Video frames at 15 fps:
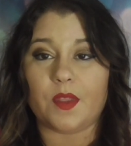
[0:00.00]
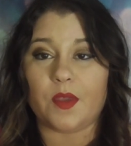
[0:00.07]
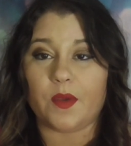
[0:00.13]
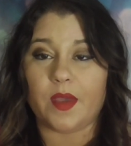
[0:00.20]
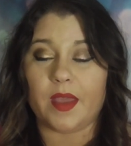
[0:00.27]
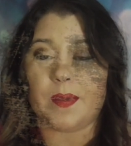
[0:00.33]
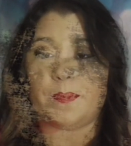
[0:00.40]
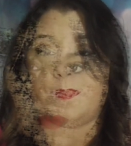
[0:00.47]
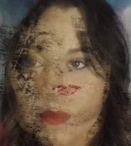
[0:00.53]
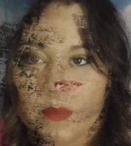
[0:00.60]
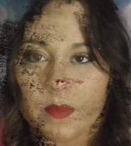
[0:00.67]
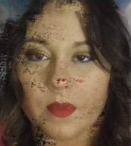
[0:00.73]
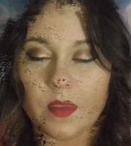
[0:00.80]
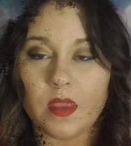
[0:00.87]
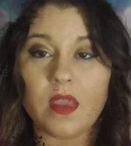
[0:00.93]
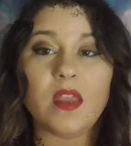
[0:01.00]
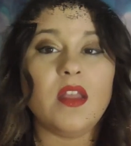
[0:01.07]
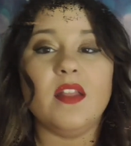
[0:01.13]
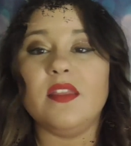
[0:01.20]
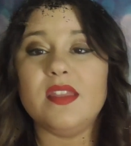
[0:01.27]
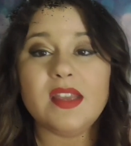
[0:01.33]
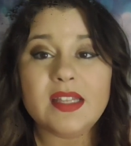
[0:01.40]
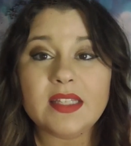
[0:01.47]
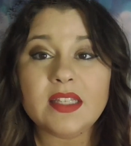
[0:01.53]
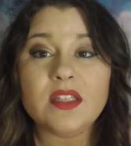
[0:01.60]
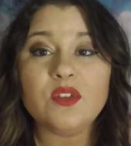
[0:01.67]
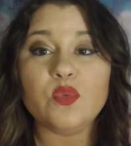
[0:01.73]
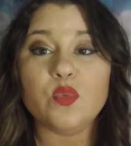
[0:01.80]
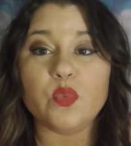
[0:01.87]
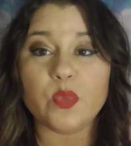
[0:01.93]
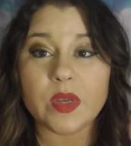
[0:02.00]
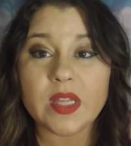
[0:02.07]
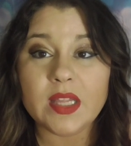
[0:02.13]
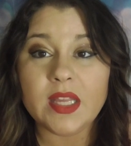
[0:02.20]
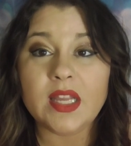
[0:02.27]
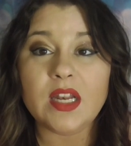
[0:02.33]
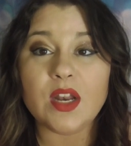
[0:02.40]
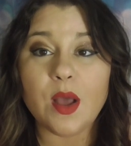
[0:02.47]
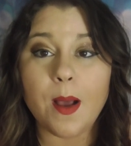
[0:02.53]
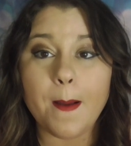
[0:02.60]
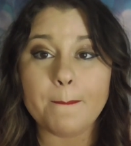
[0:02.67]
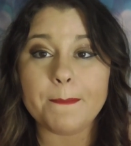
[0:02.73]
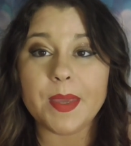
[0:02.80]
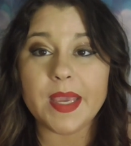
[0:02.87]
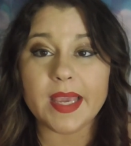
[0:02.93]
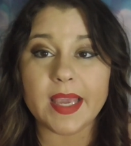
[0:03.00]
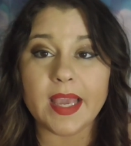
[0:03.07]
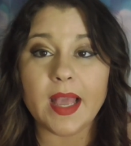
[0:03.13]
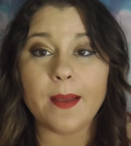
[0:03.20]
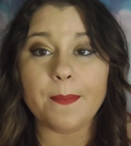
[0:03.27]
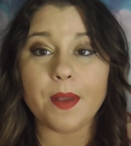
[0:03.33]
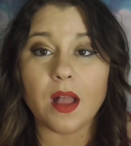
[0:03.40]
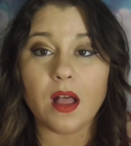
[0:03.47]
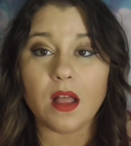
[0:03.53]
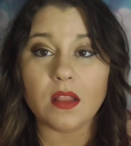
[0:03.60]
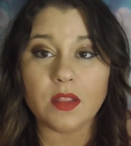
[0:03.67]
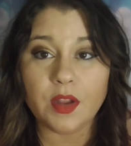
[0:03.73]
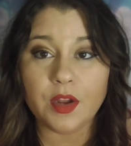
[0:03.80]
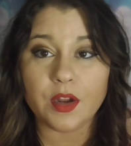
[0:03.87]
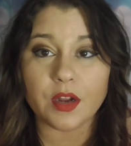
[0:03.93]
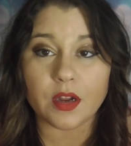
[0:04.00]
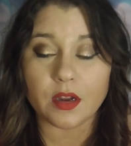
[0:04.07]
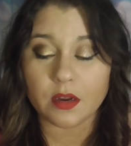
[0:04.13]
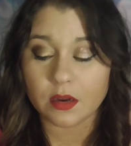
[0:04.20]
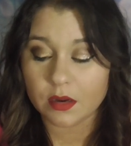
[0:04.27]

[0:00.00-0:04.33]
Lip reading: Okay. This is really not picking up color.